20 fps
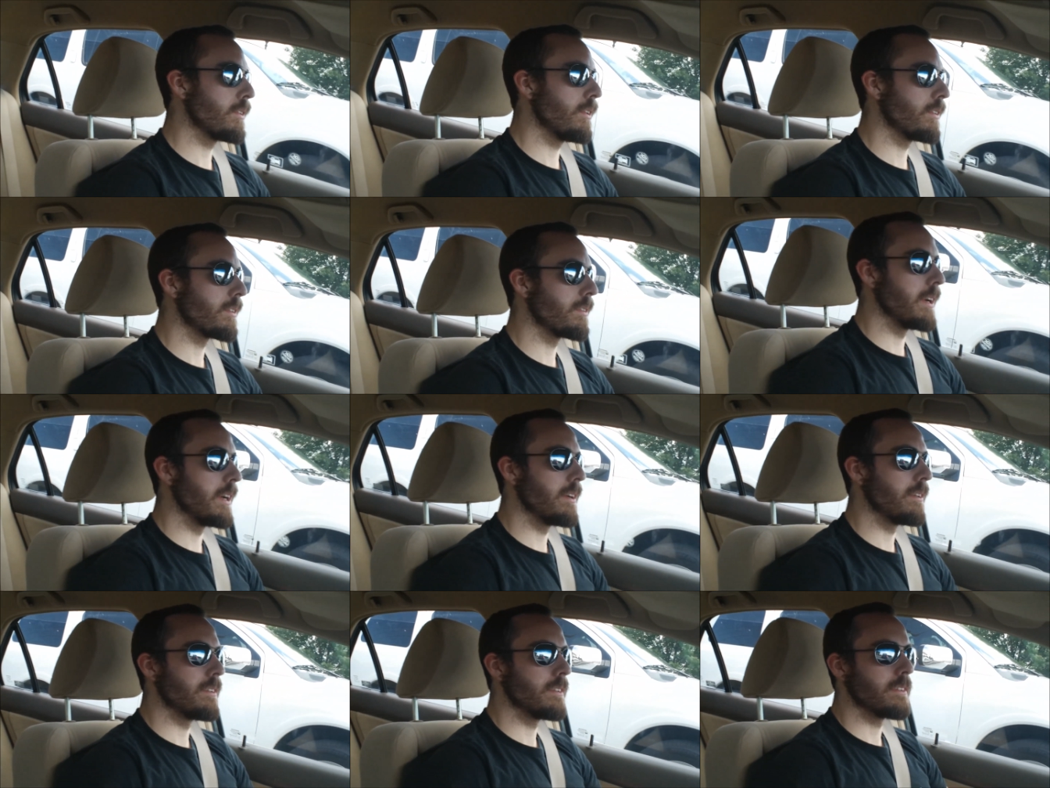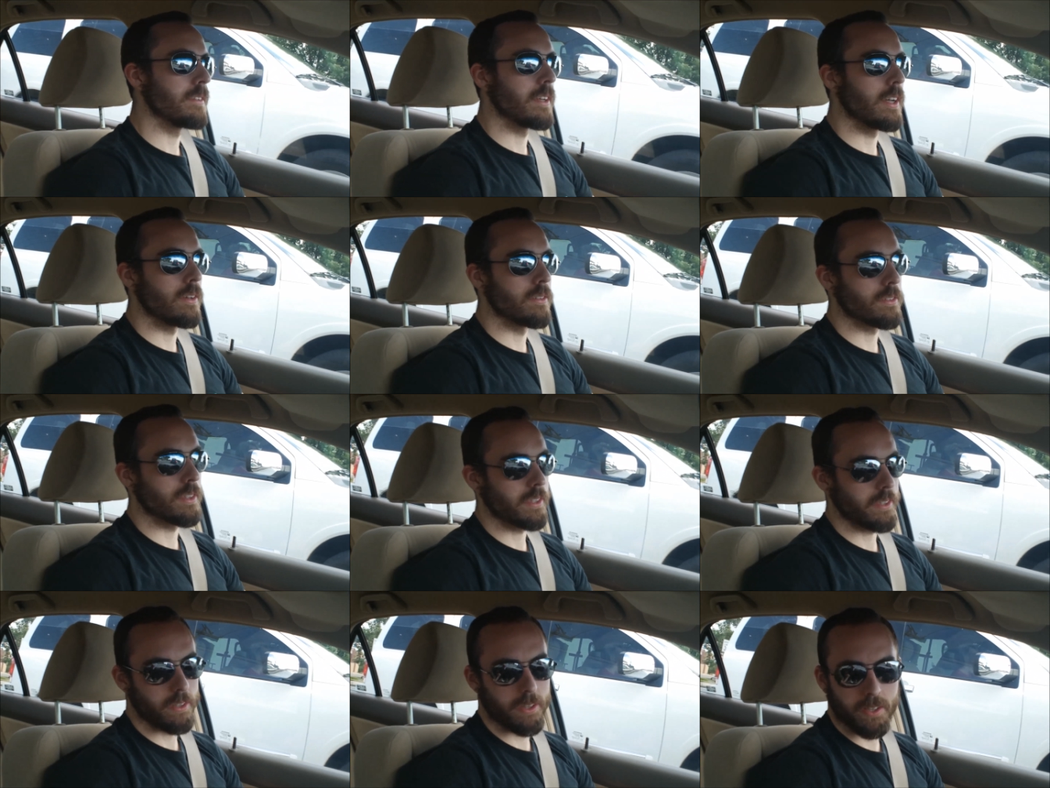crawled around, and I
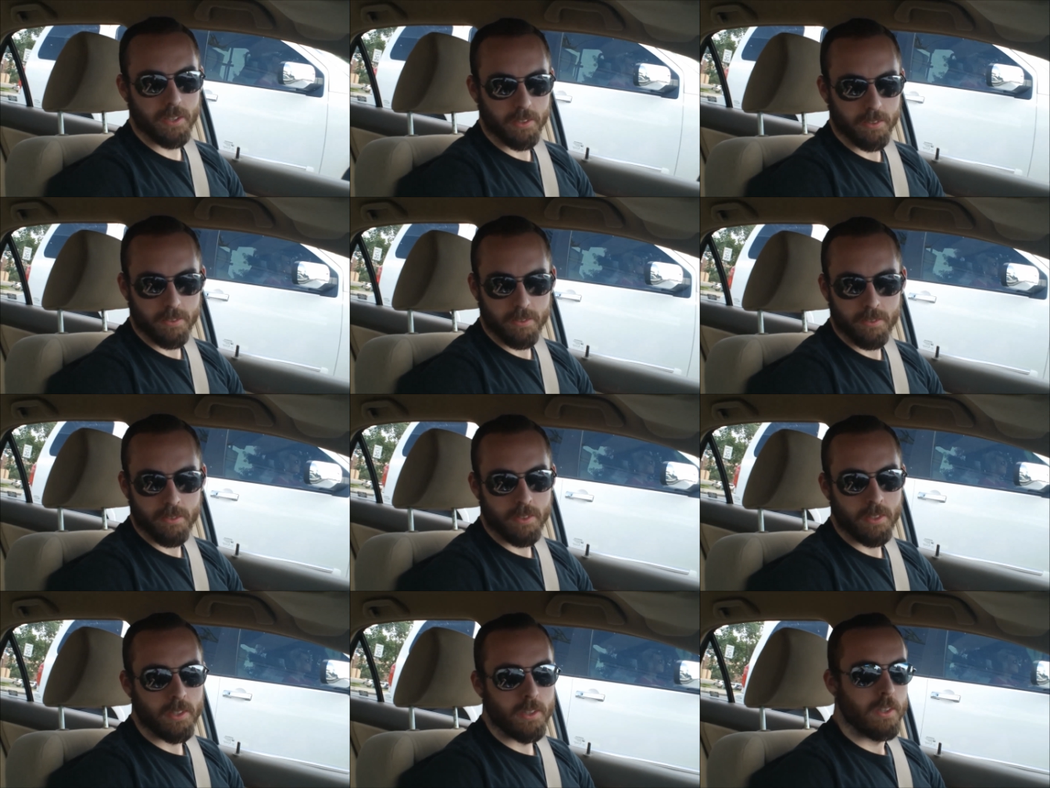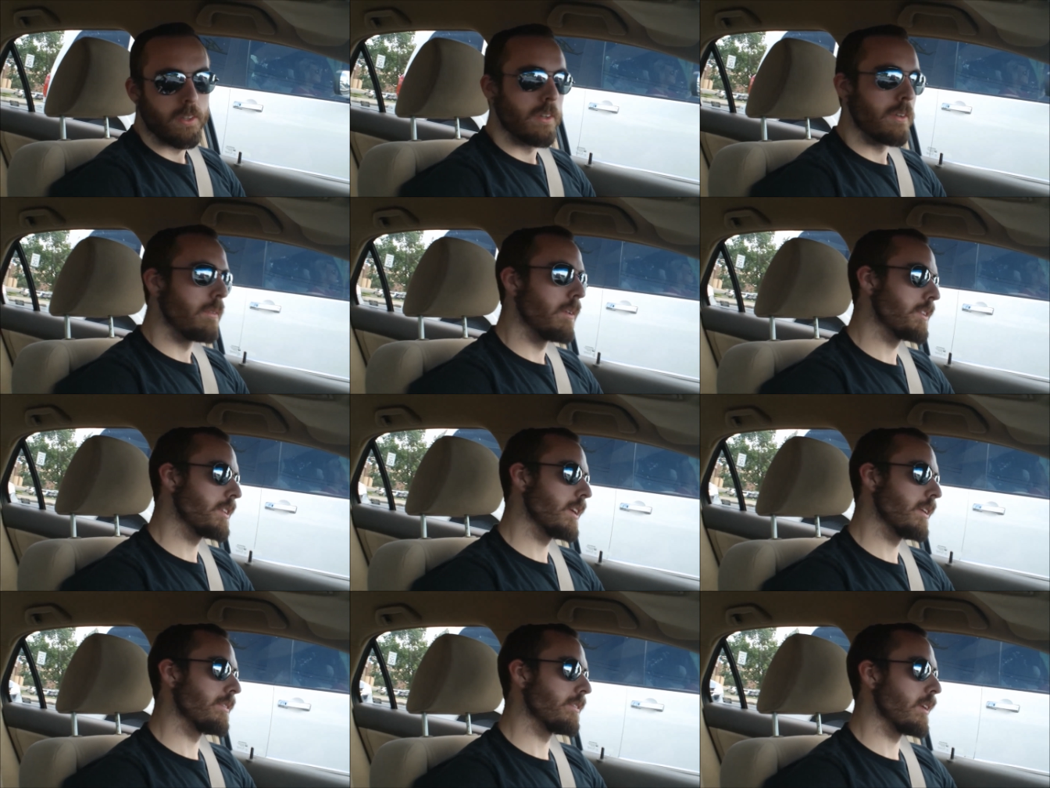was like, hey,
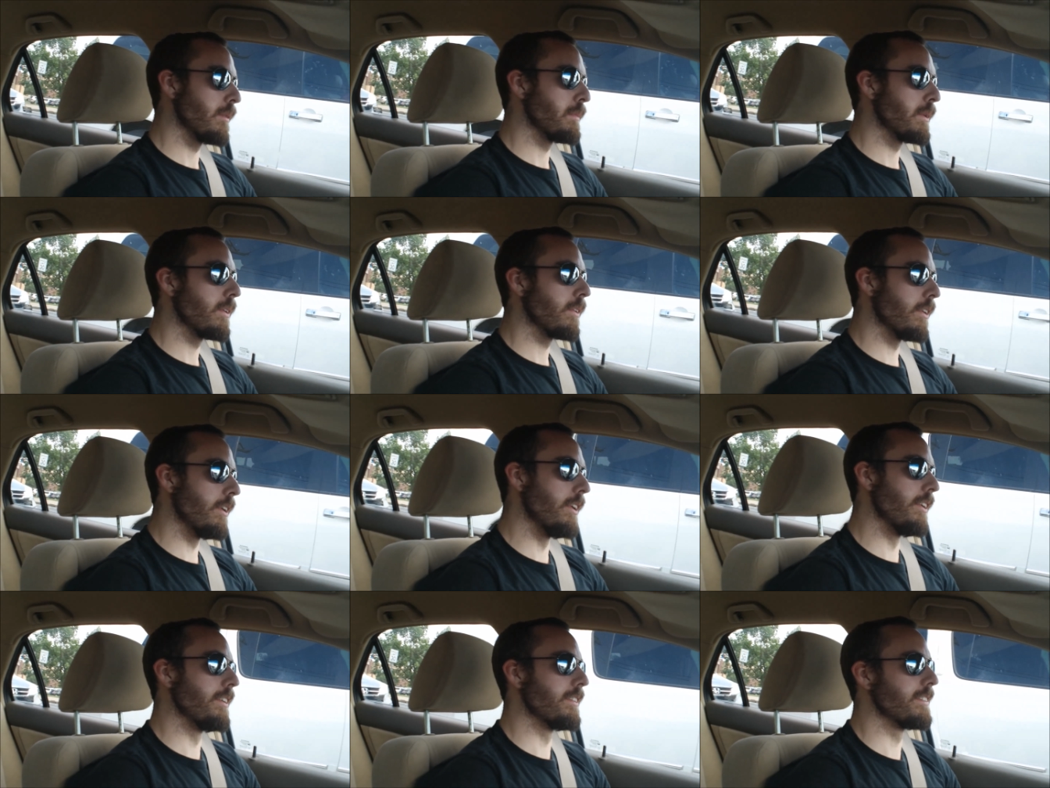watch out, zombie girl.